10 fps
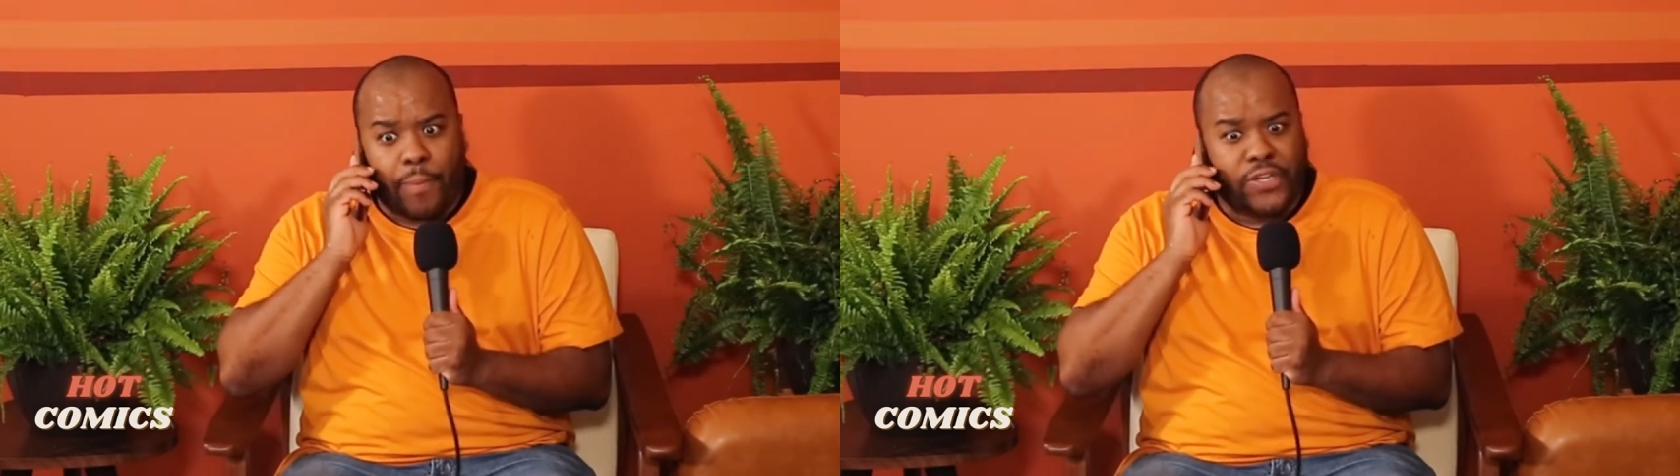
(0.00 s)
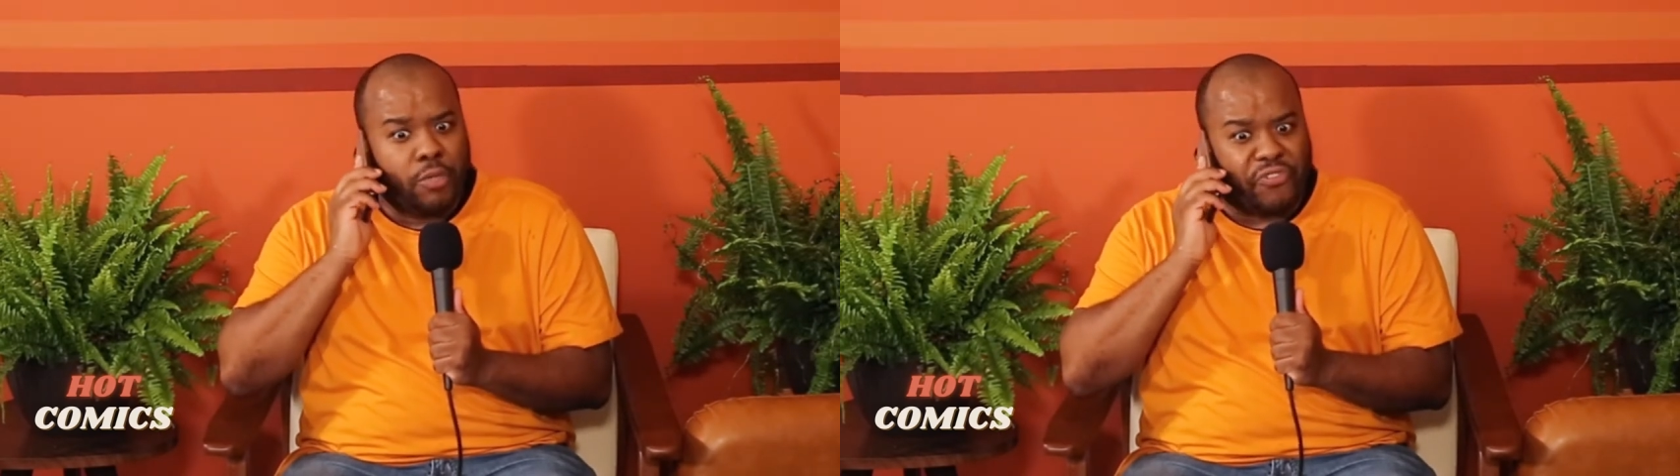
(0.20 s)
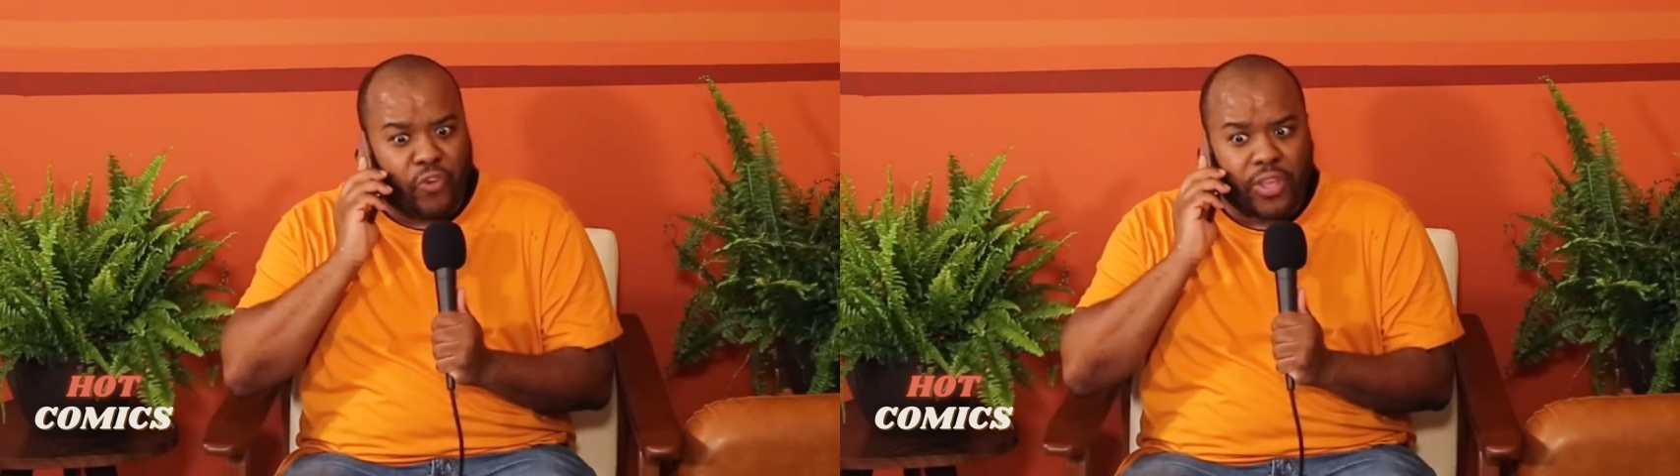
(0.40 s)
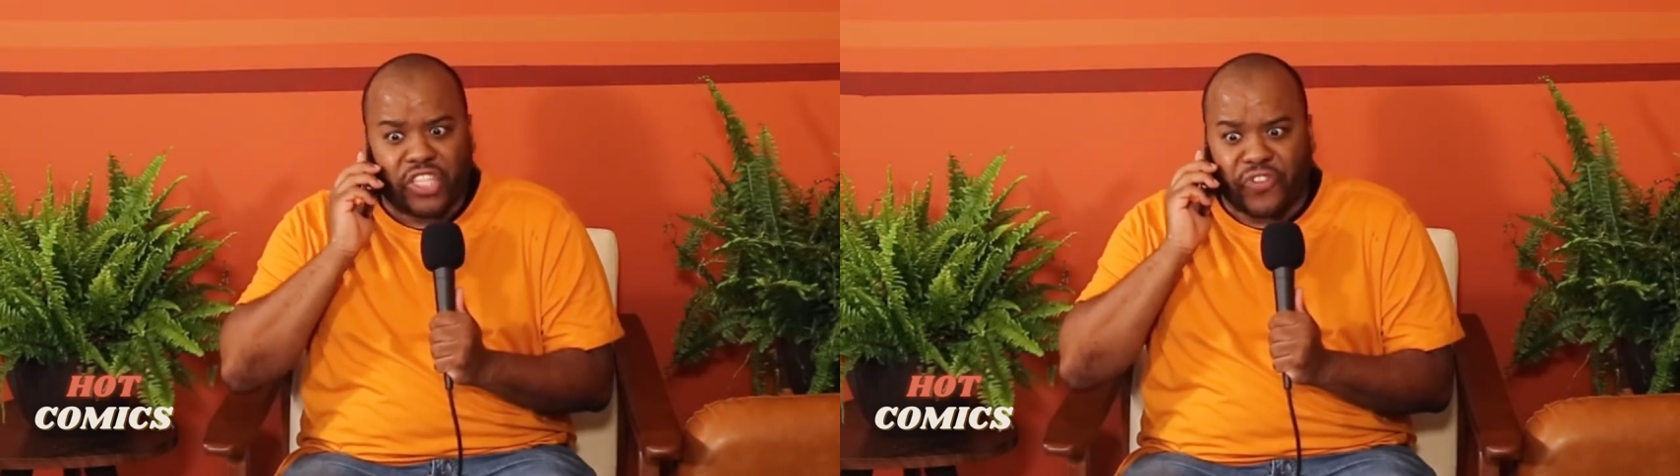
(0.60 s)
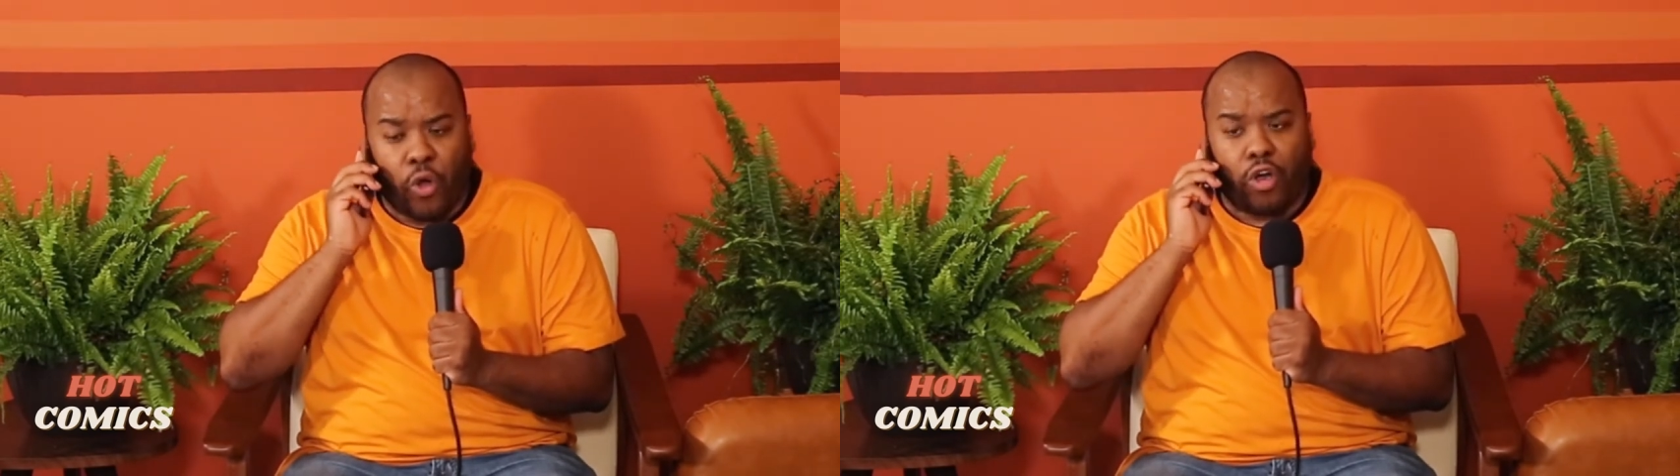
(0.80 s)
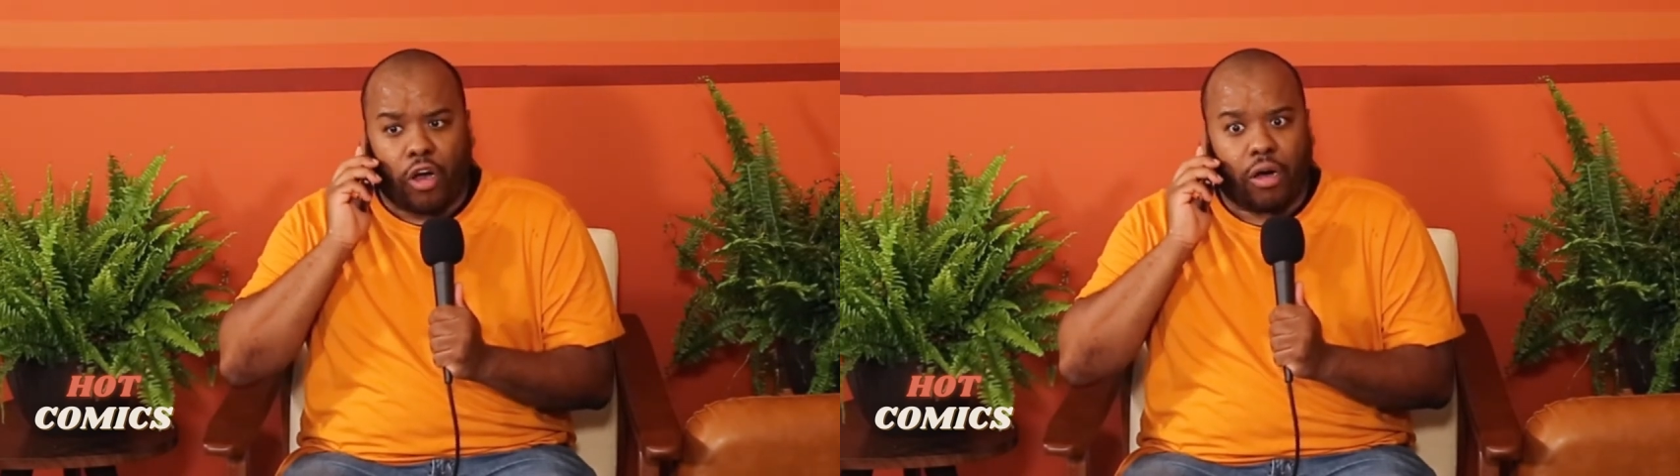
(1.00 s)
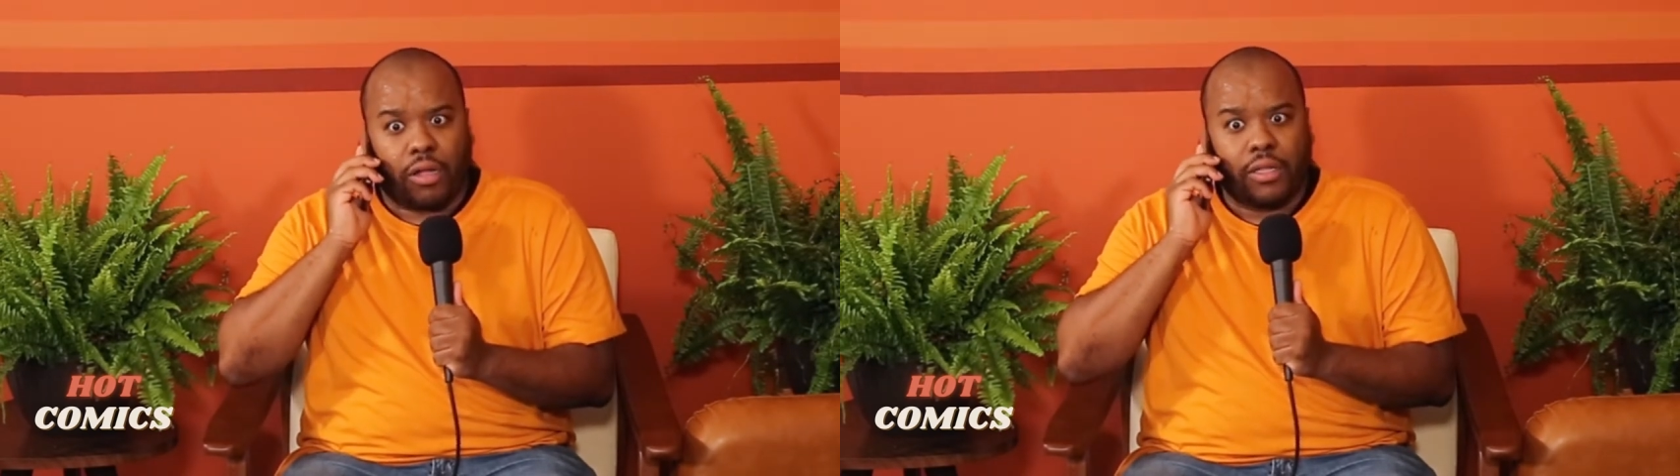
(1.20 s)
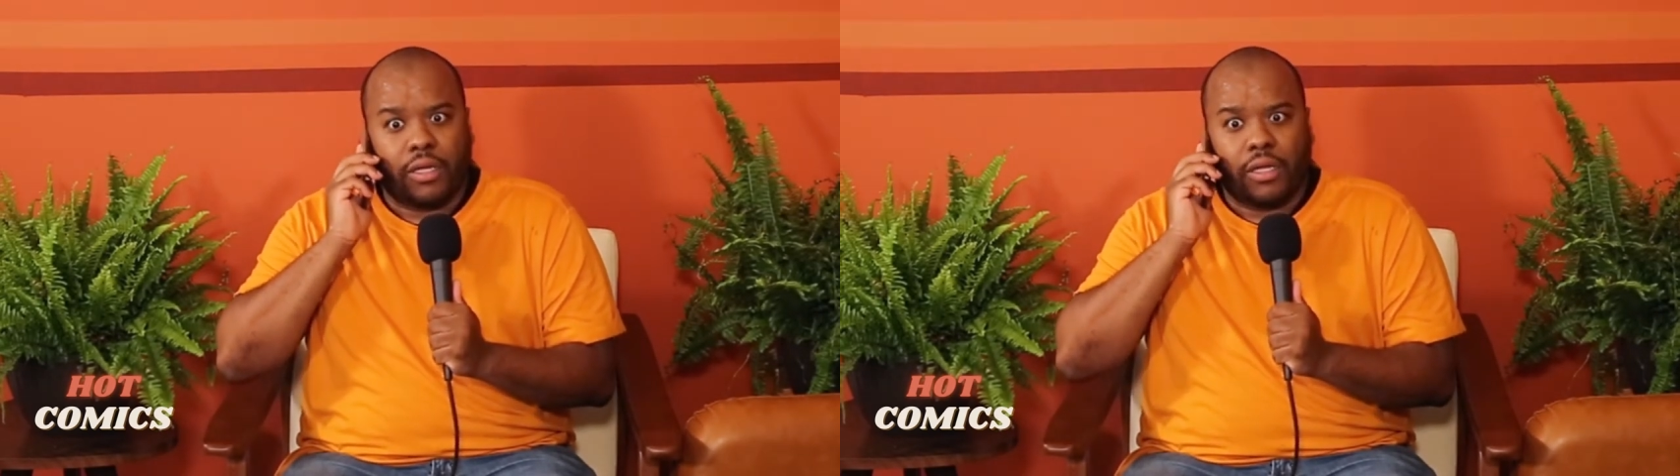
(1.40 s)
happened to you before this phone
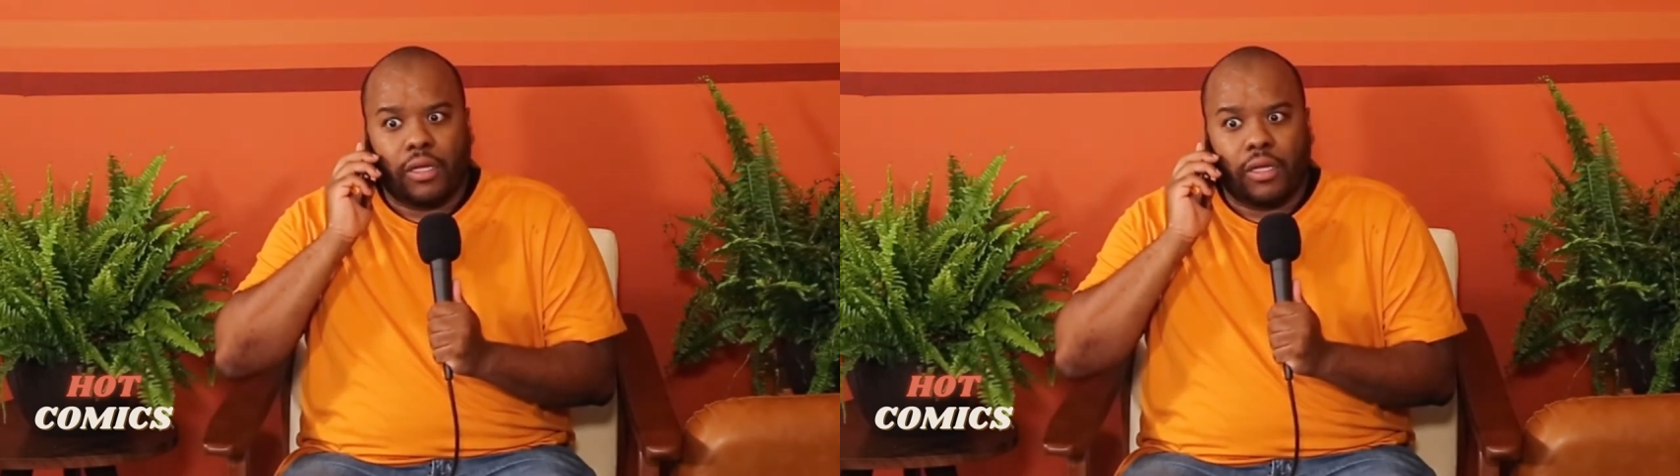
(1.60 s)
call.